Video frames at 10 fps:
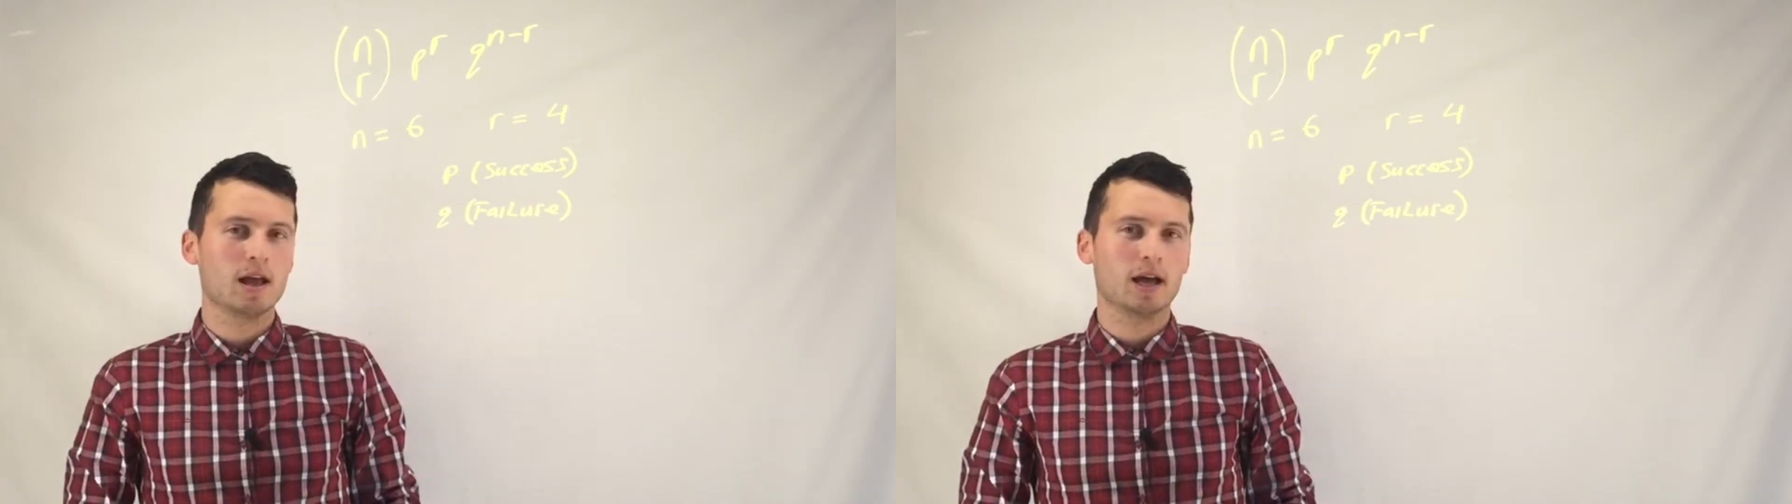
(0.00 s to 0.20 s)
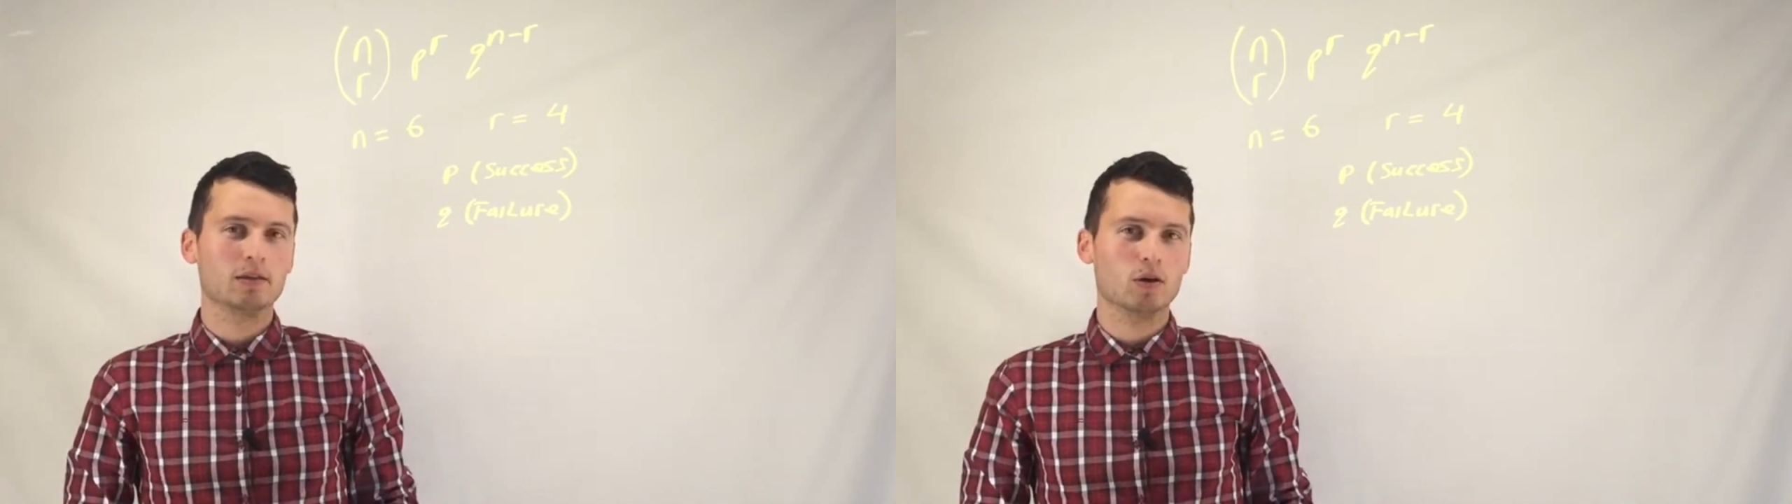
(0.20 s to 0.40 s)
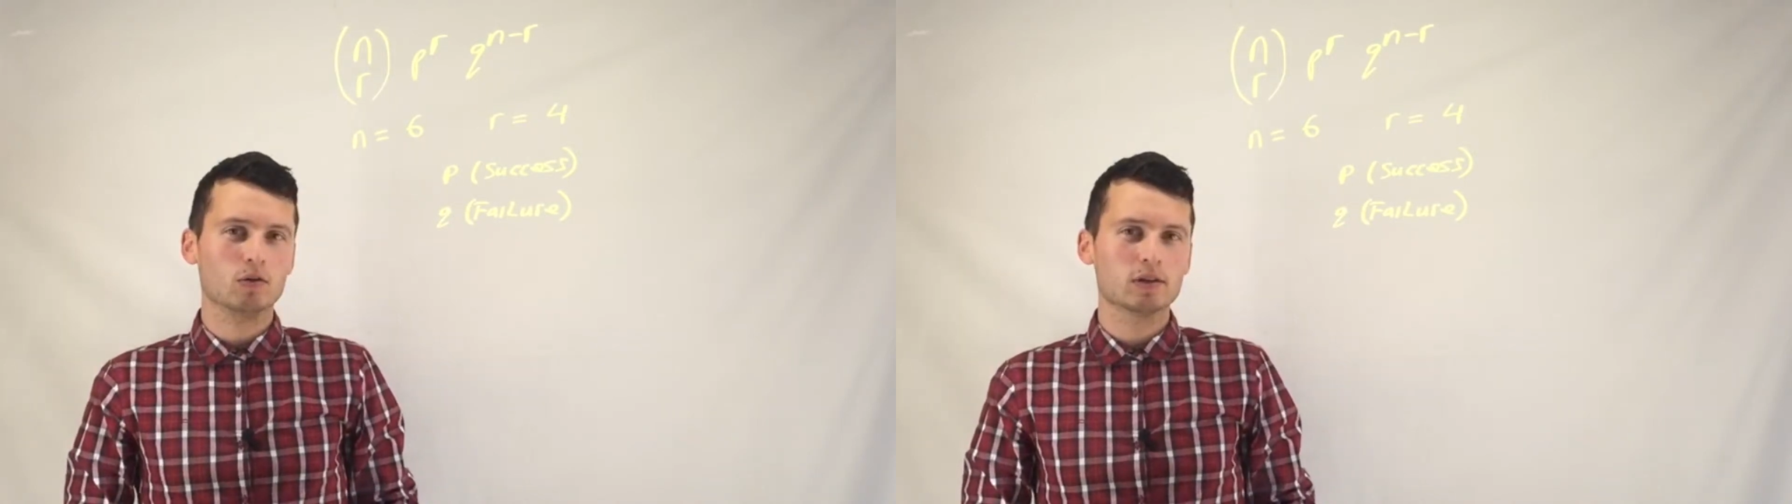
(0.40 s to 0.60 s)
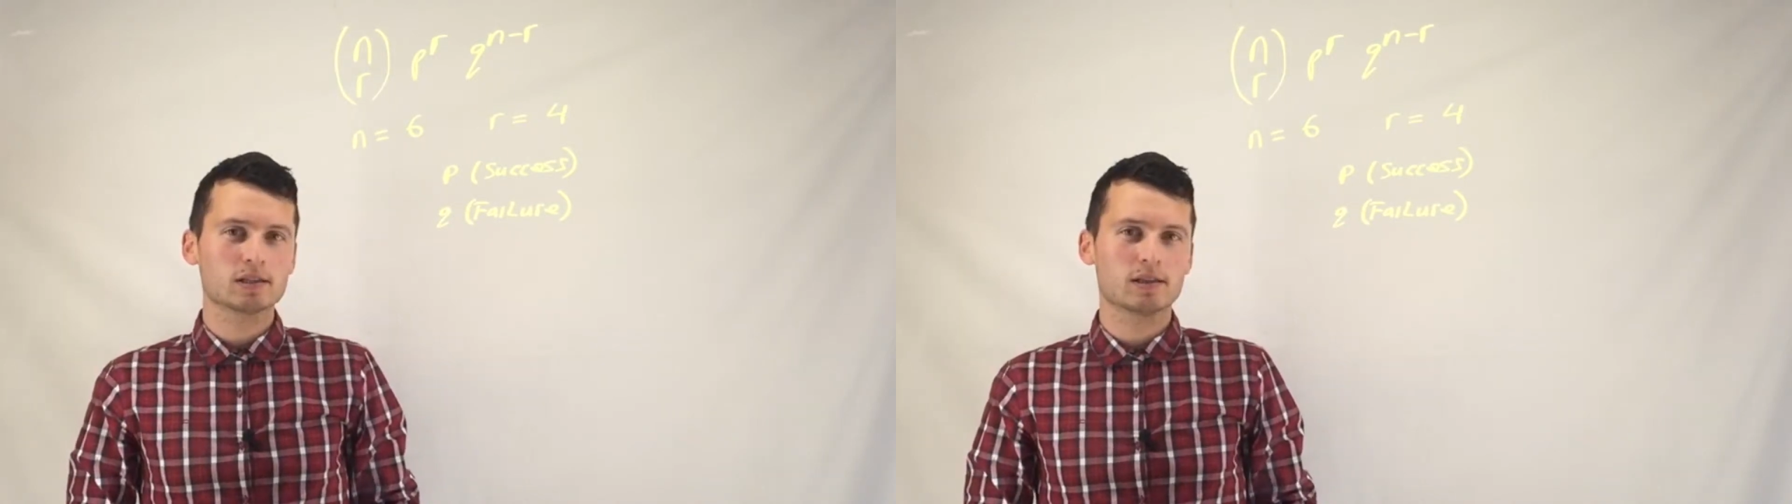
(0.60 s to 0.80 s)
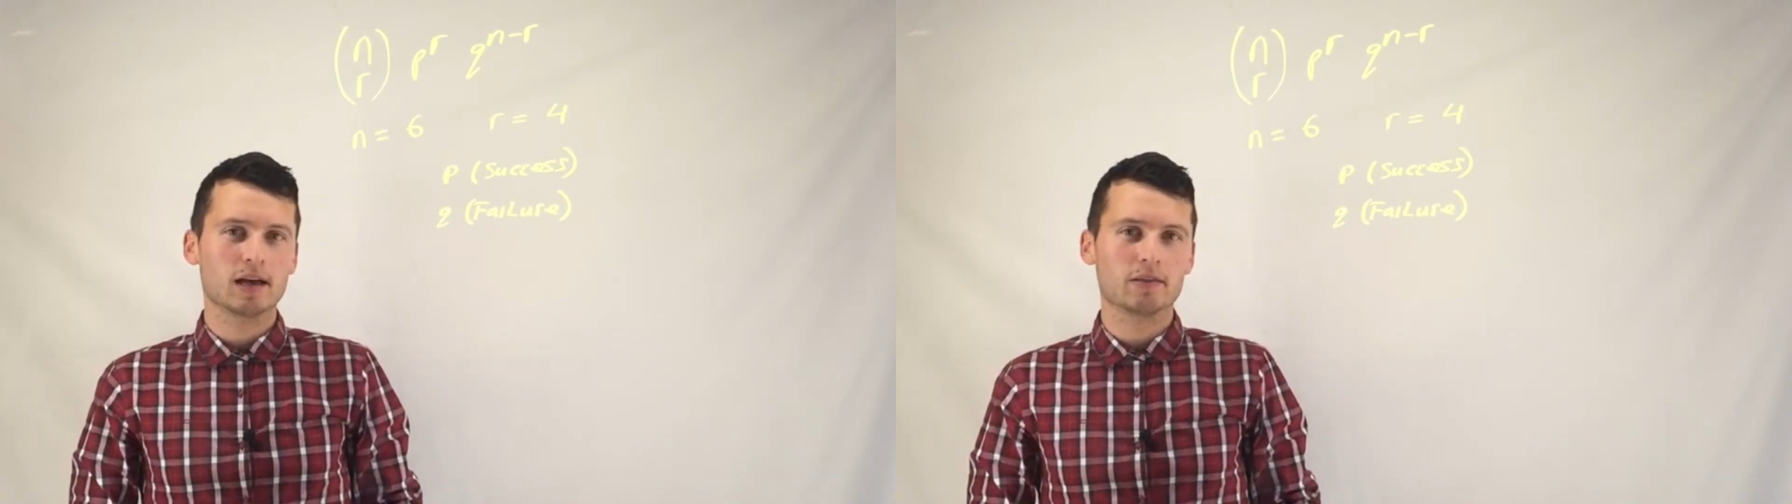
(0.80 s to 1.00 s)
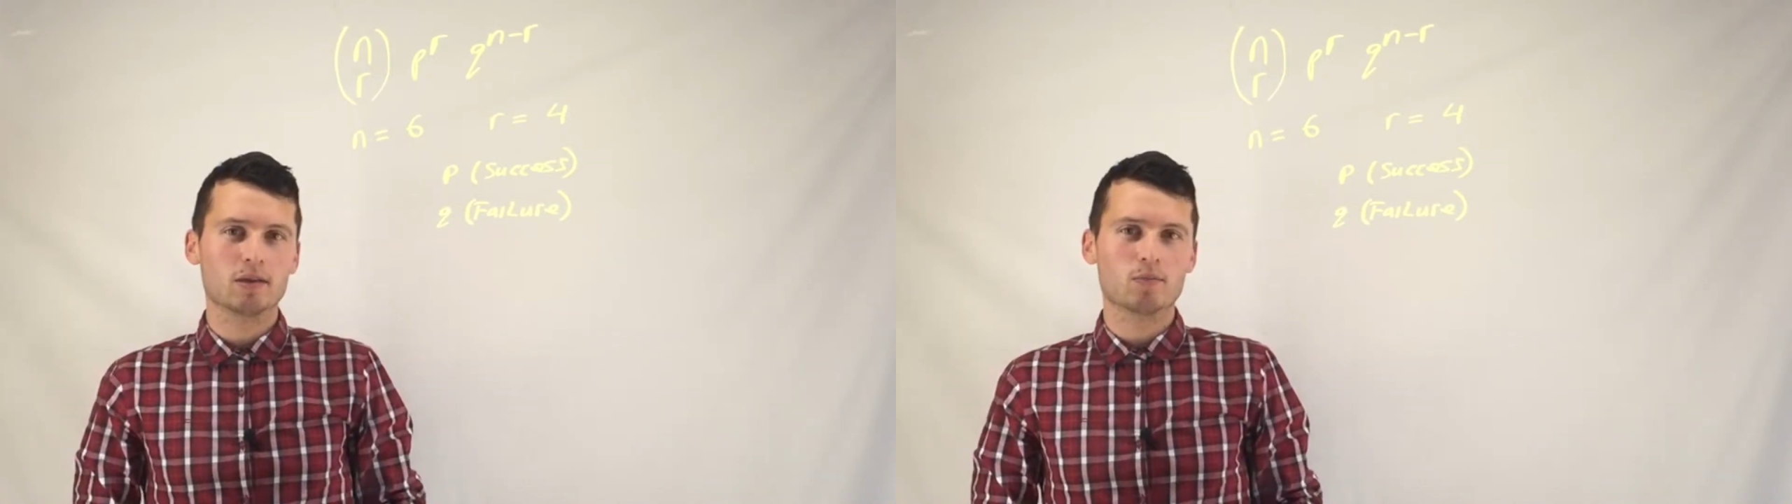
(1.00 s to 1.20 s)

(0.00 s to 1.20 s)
And notice that the